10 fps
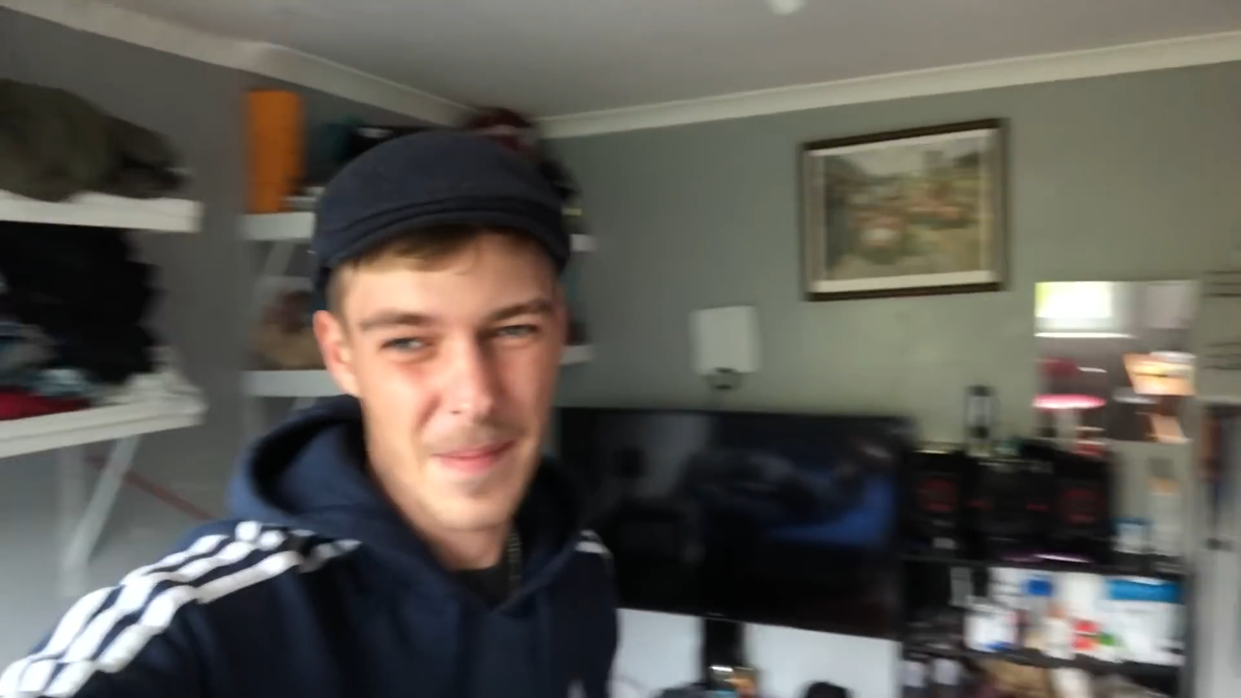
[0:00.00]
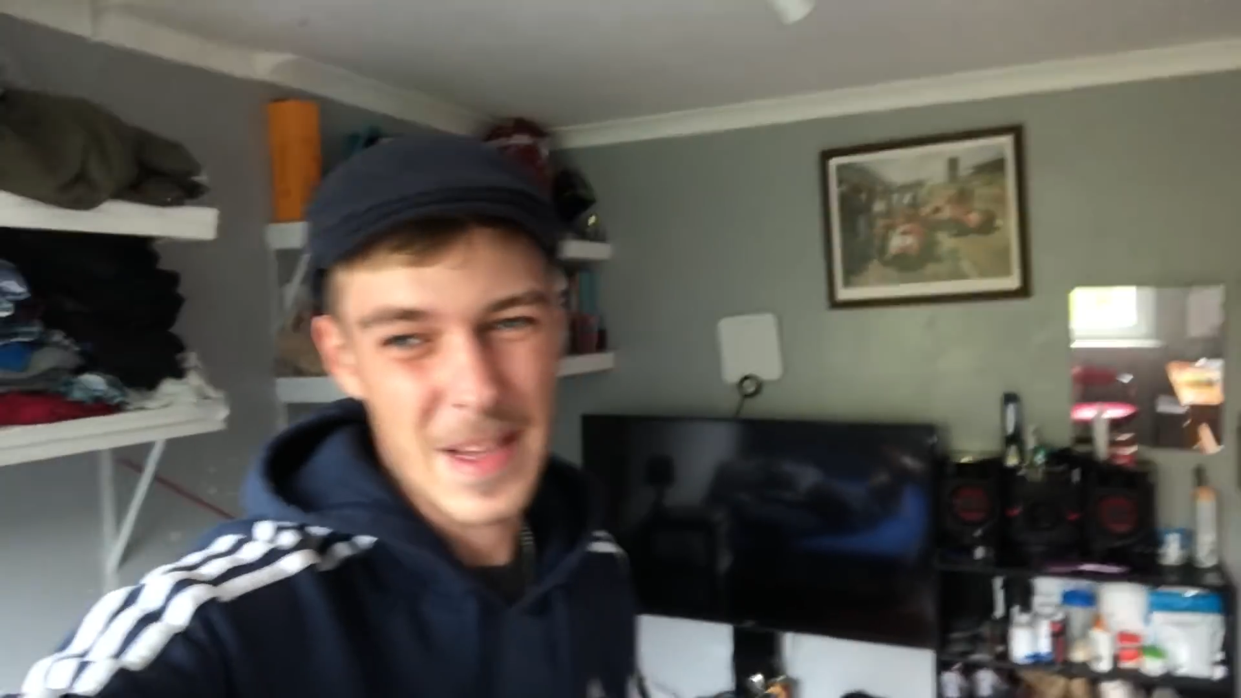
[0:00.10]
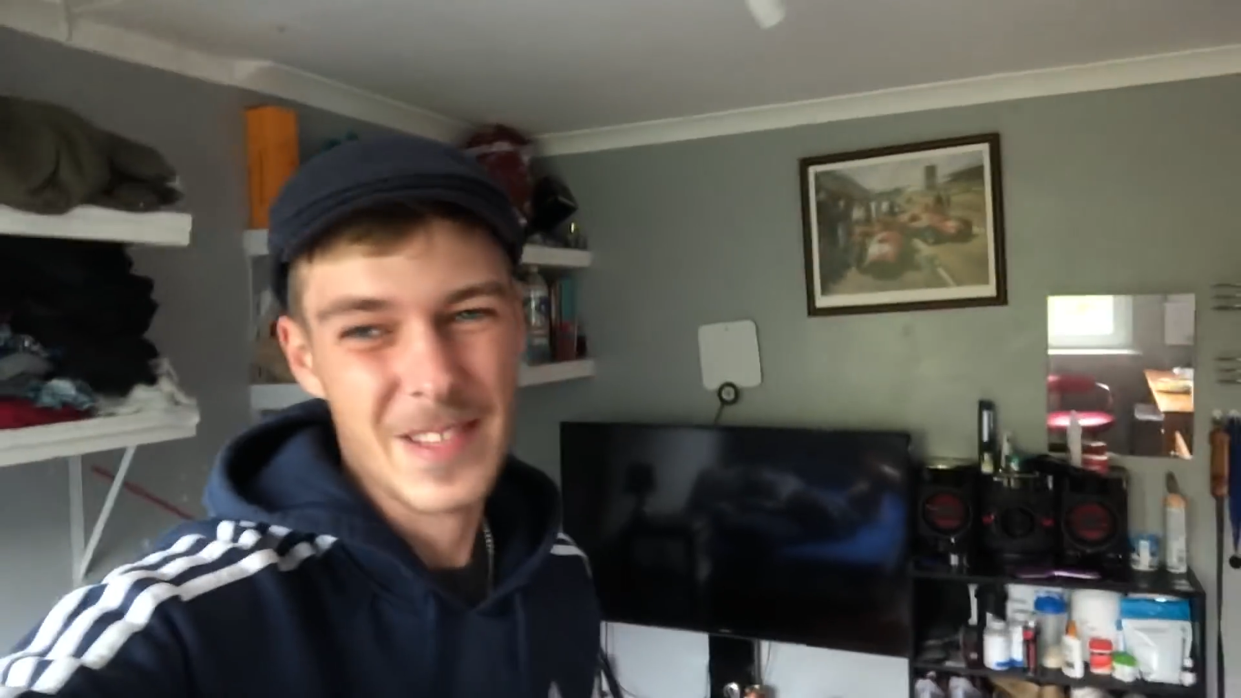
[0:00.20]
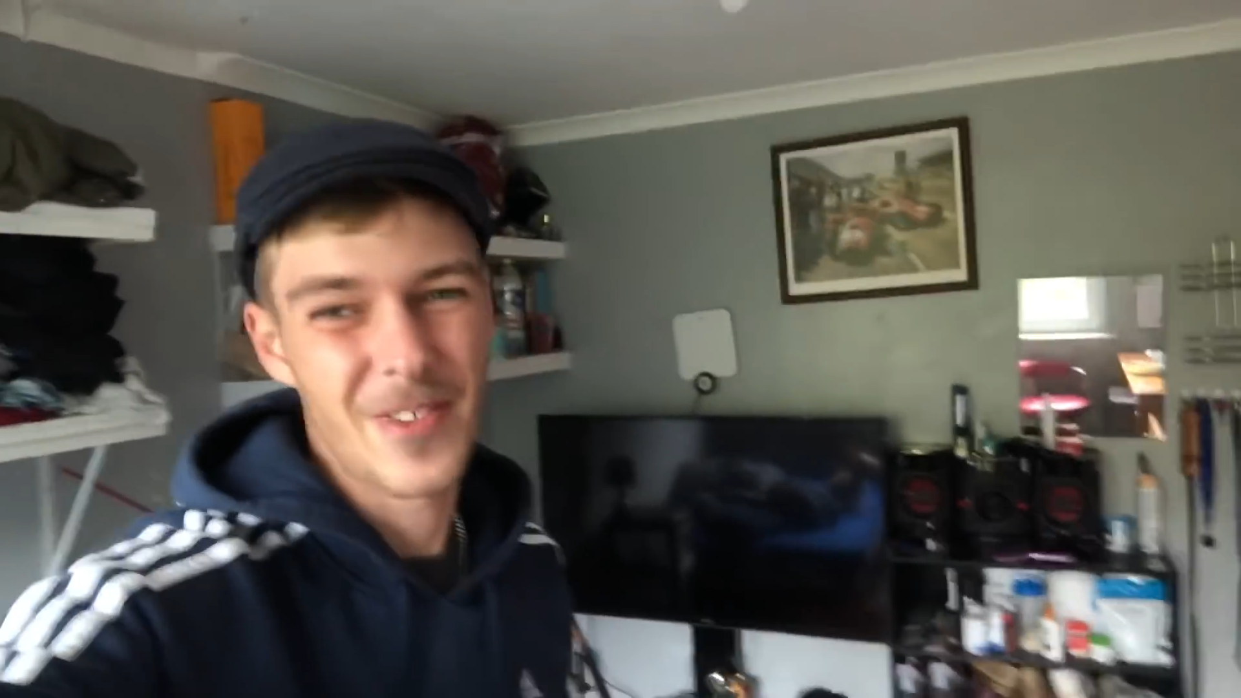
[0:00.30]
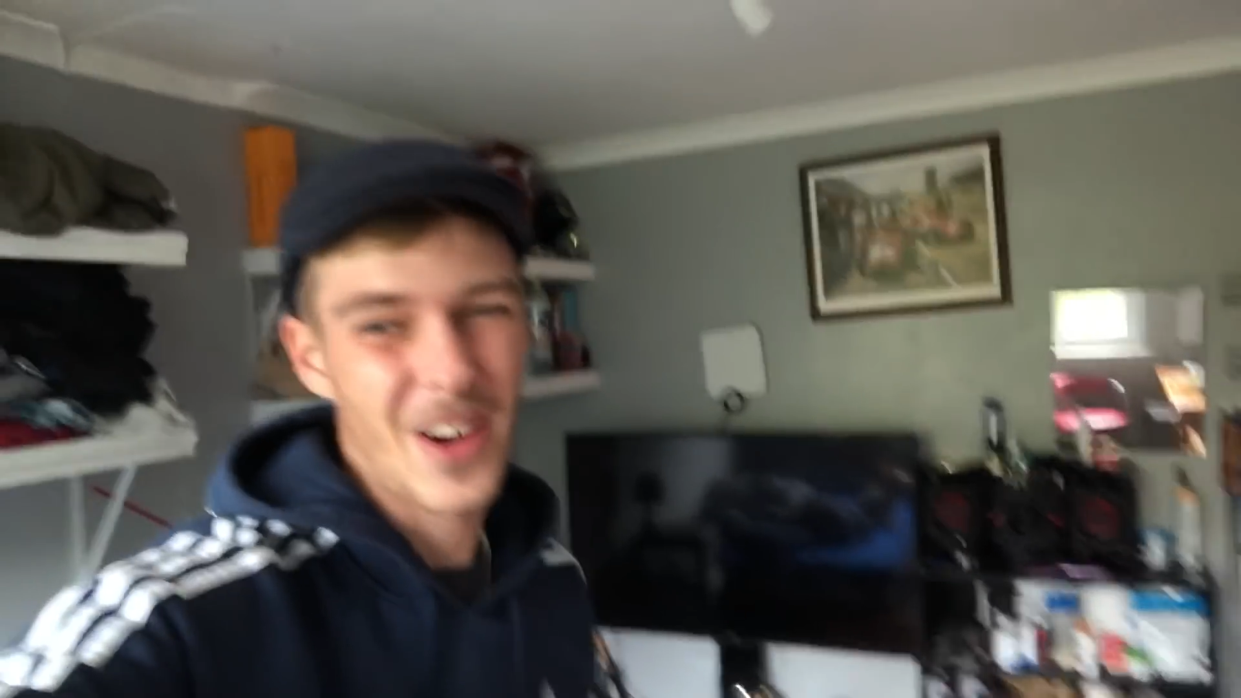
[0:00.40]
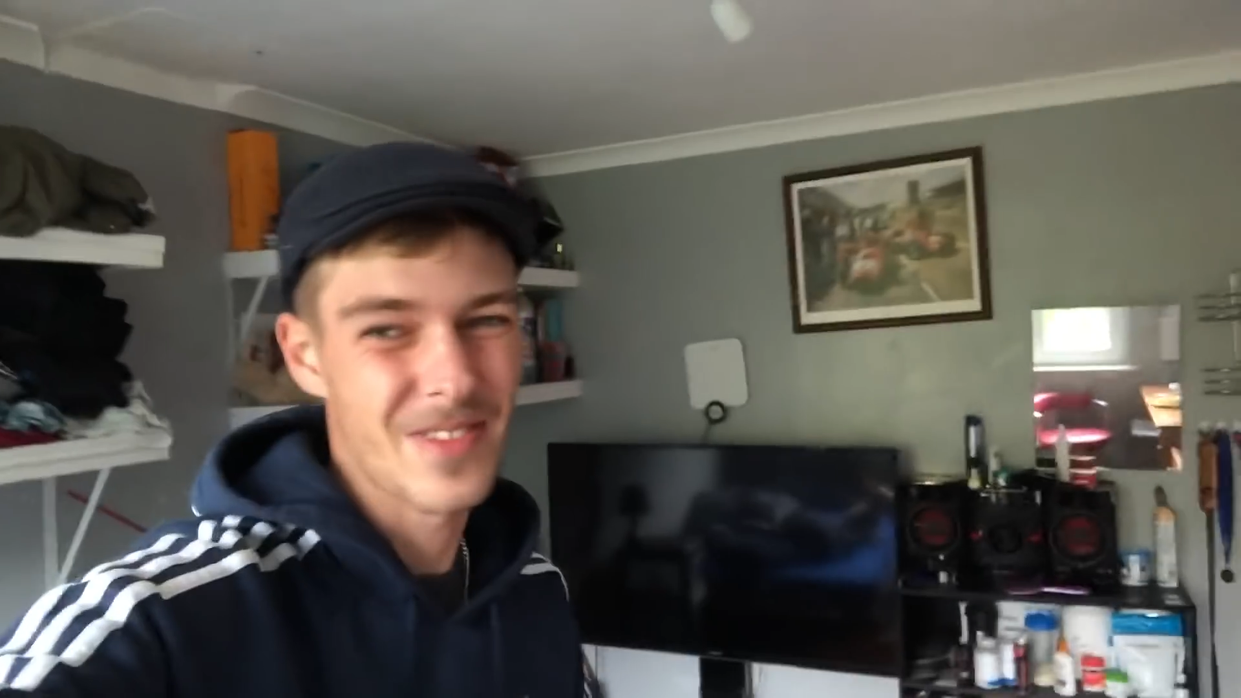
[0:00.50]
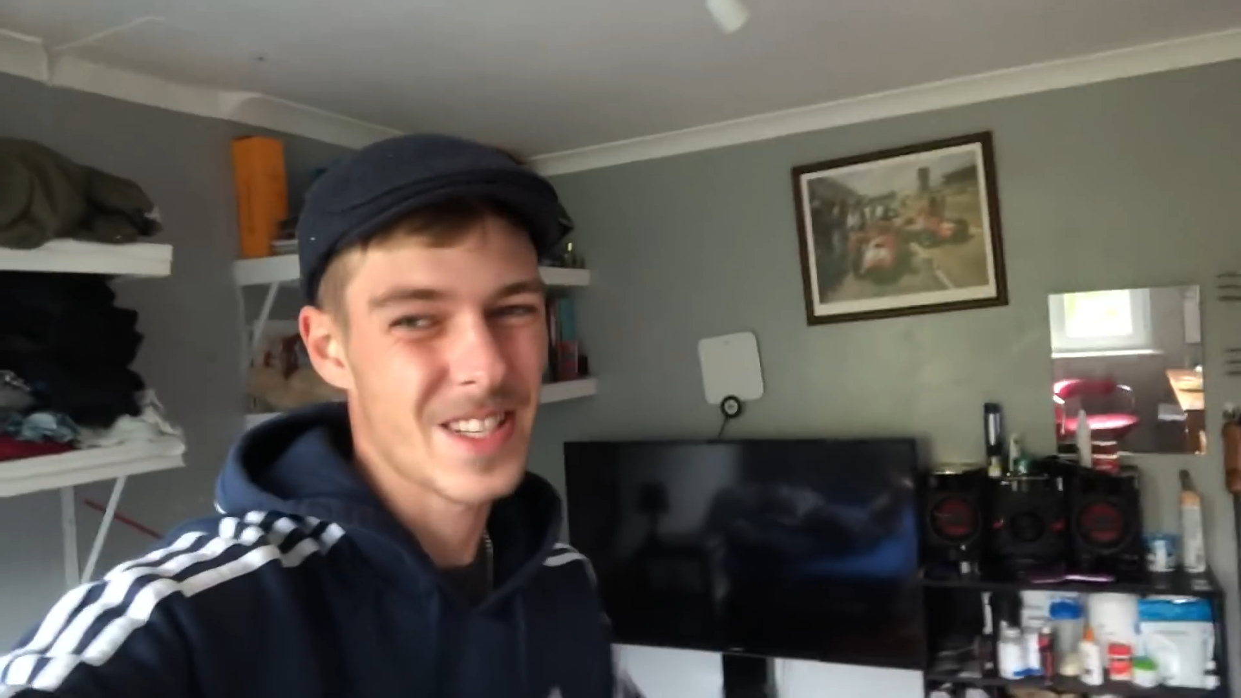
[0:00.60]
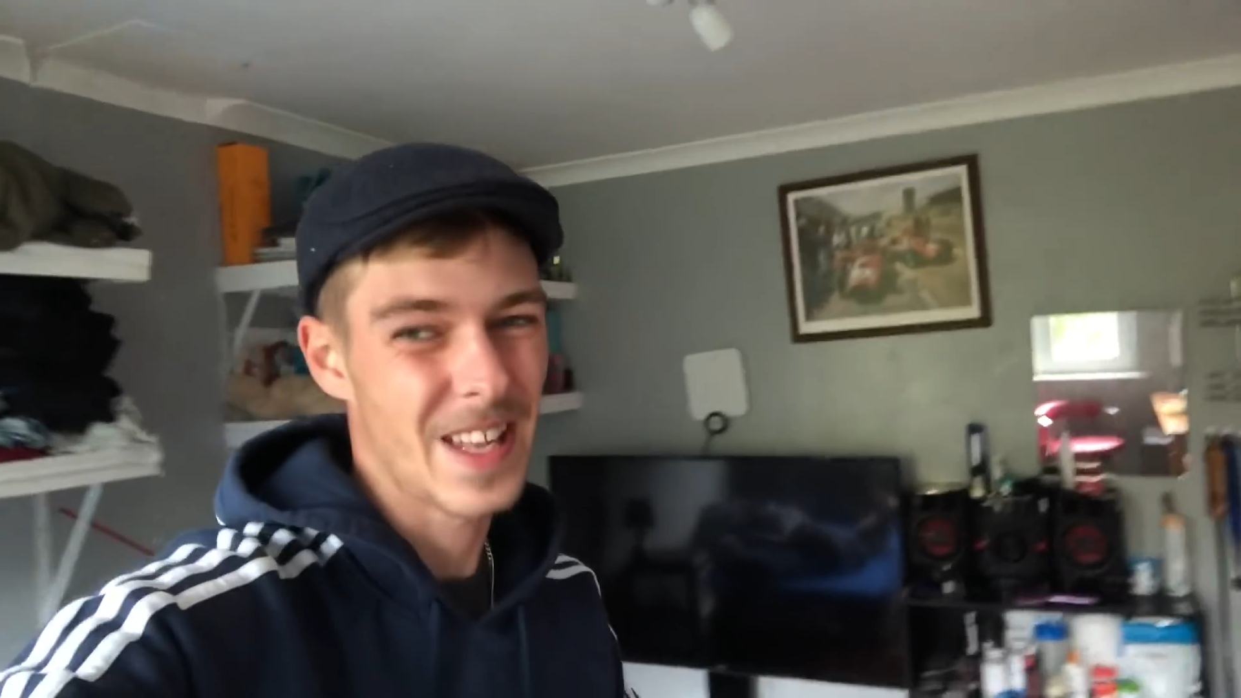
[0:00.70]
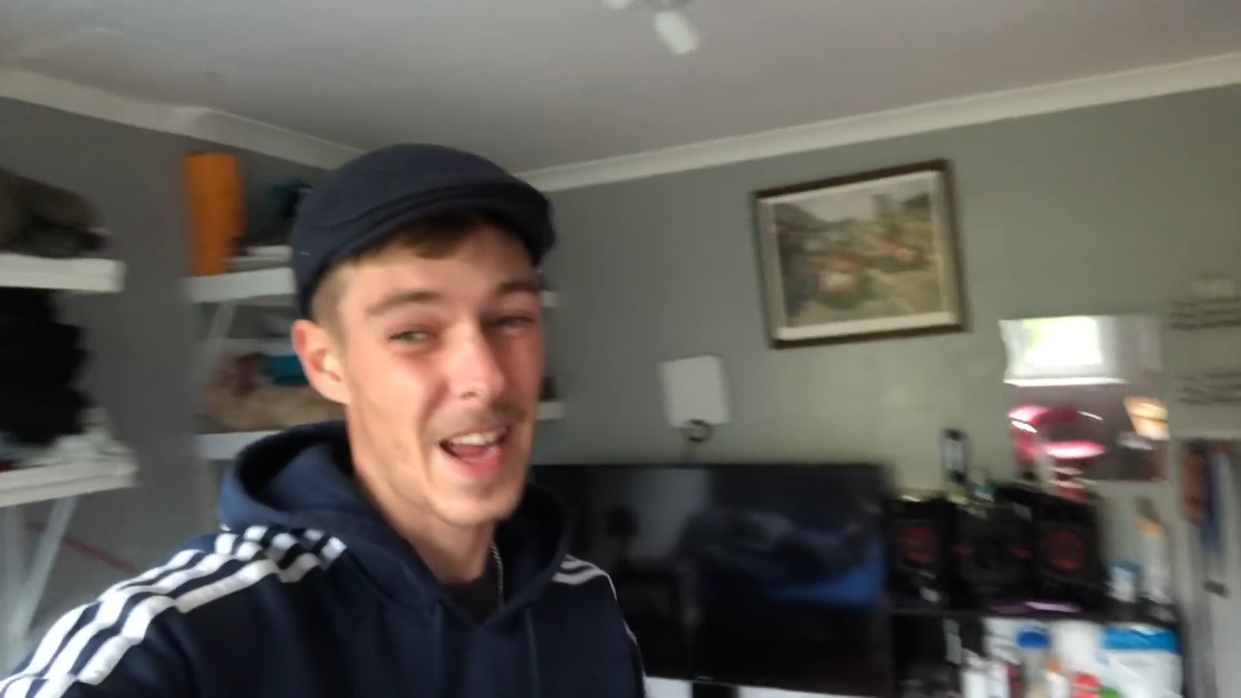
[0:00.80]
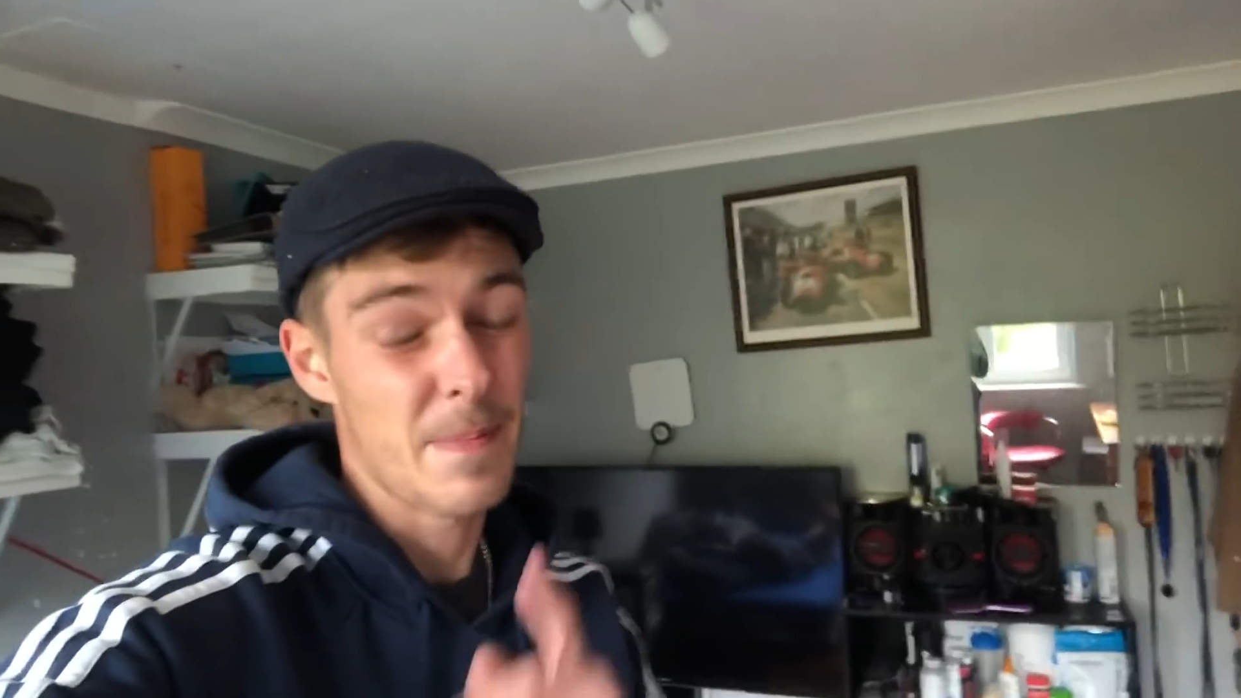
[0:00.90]

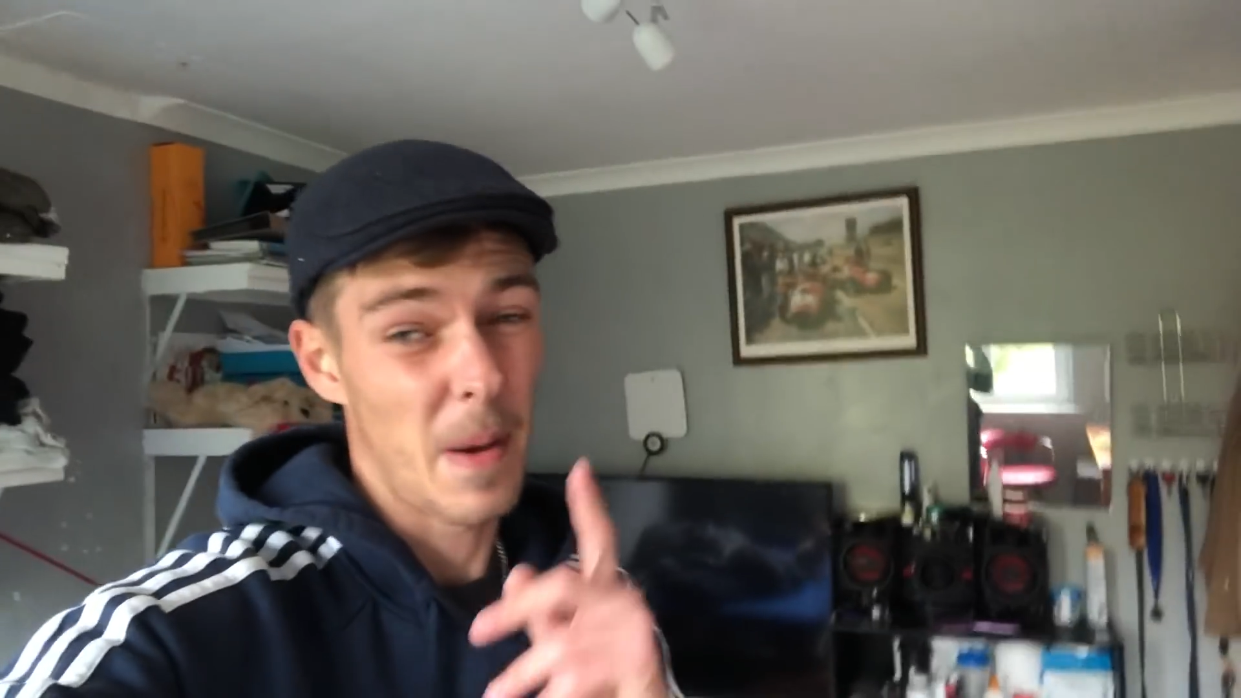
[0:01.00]
MX-5 today,